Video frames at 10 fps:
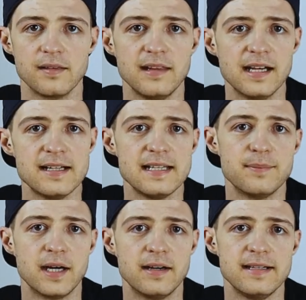The idea
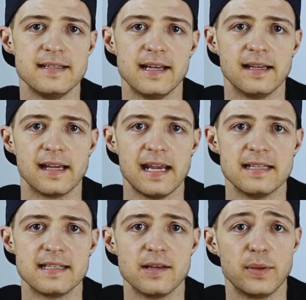behind it
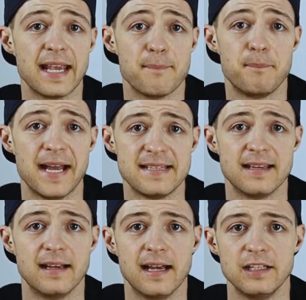is that we get
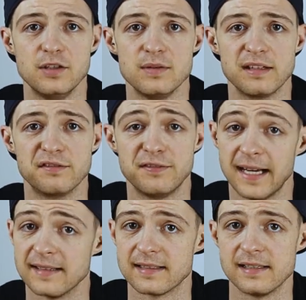better at using
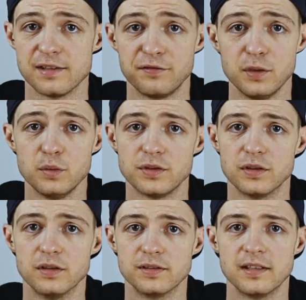fat as a fuel
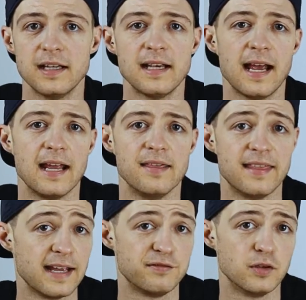source, and
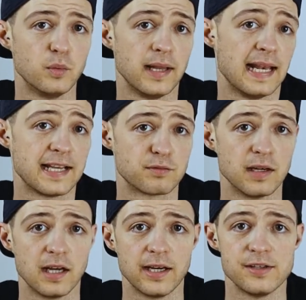therefore we're less
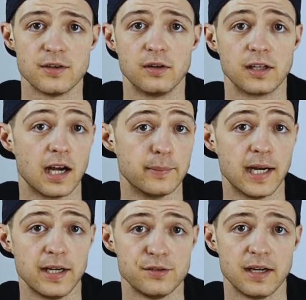reliant on
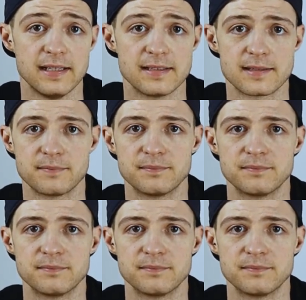carbohydrates.